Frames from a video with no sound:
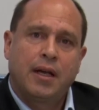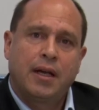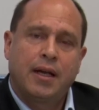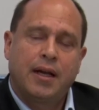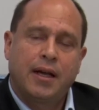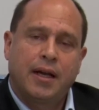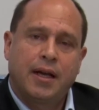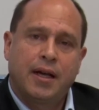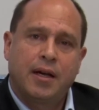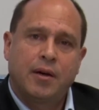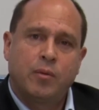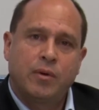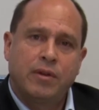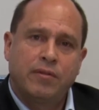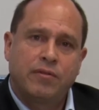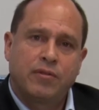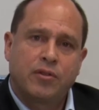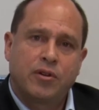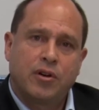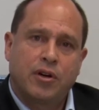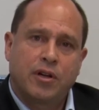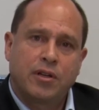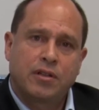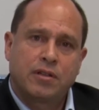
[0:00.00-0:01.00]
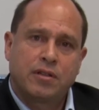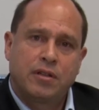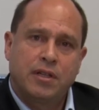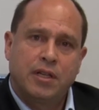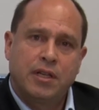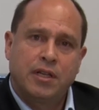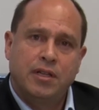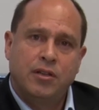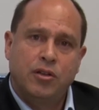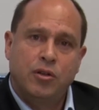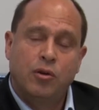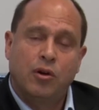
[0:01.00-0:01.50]
We've got
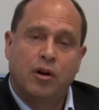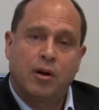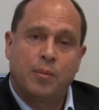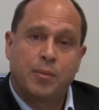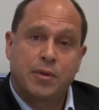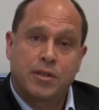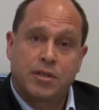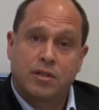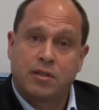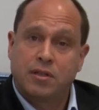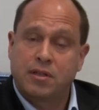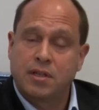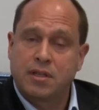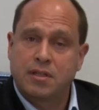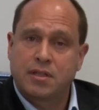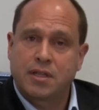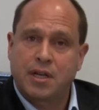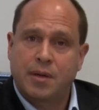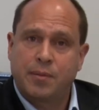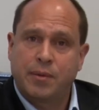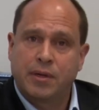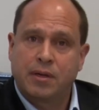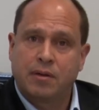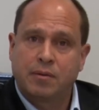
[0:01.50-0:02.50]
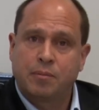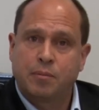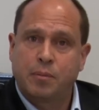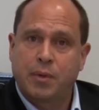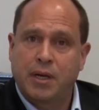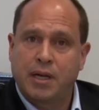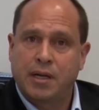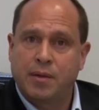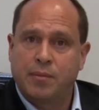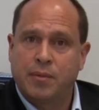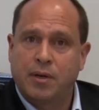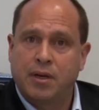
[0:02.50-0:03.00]
the new opportunities coming on
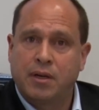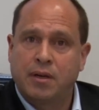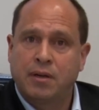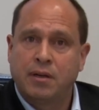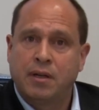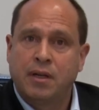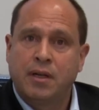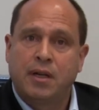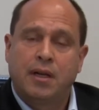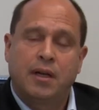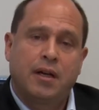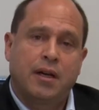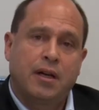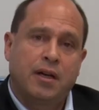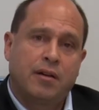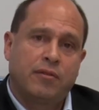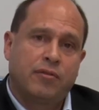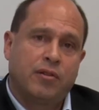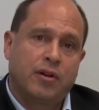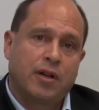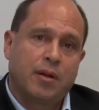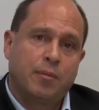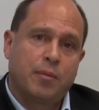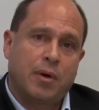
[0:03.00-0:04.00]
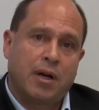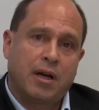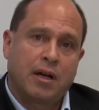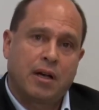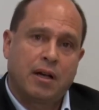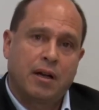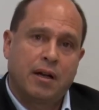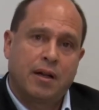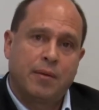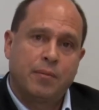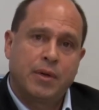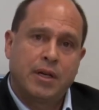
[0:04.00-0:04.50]
Panama, followed by
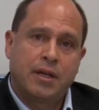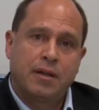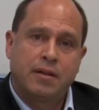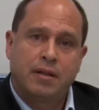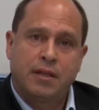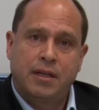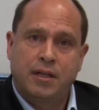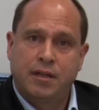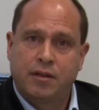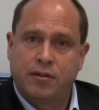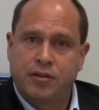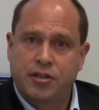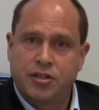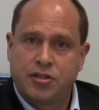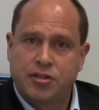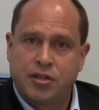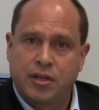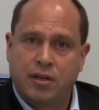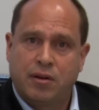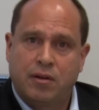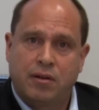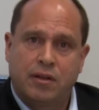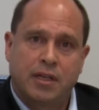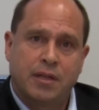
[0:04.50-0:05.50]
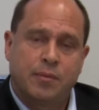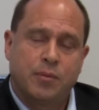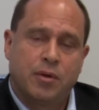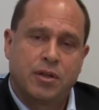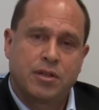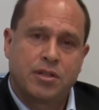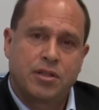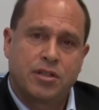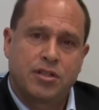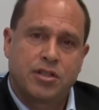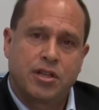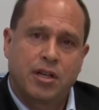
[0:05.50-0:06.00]
Colombia, the increased shareholding in
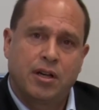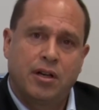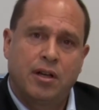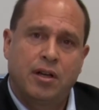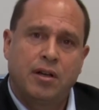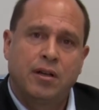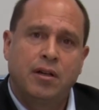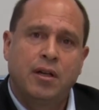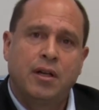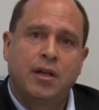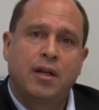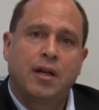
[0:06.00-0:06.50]
Monticello,